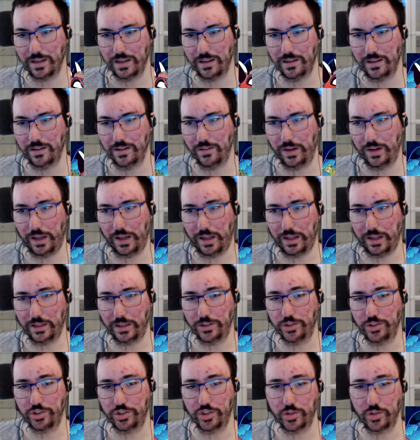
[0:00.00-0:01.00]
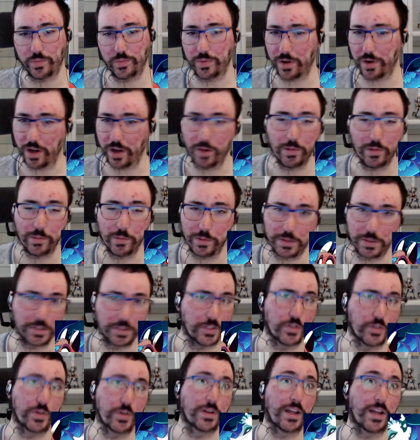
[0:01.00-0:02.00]
Uh, well, you should probably
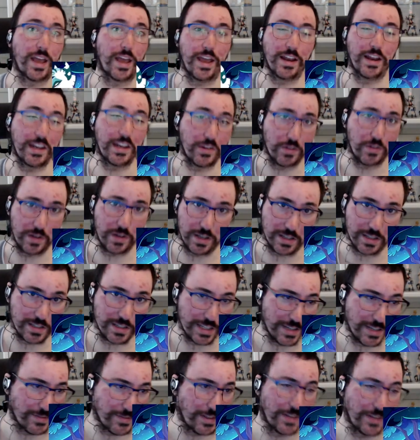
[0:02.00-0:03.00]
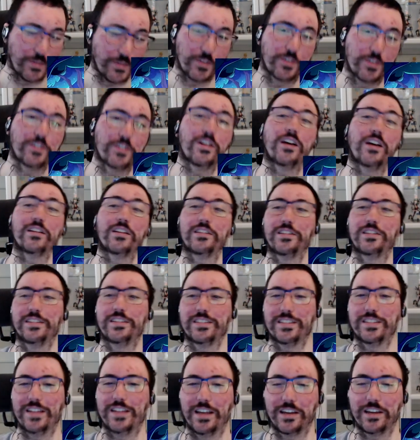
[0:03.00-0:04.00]
do it anyways, even if you're not
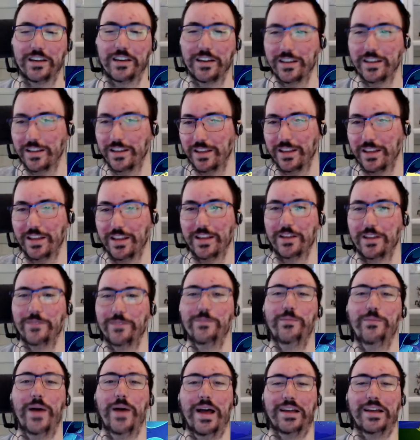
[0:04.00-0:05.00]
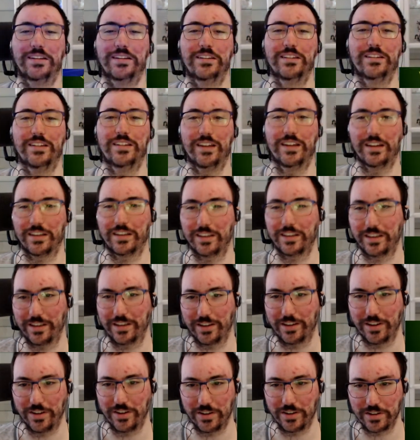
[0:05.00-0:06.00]
this like bad luck
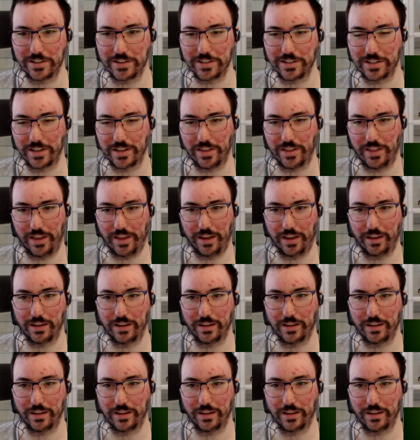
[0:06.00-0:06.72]
curse thing.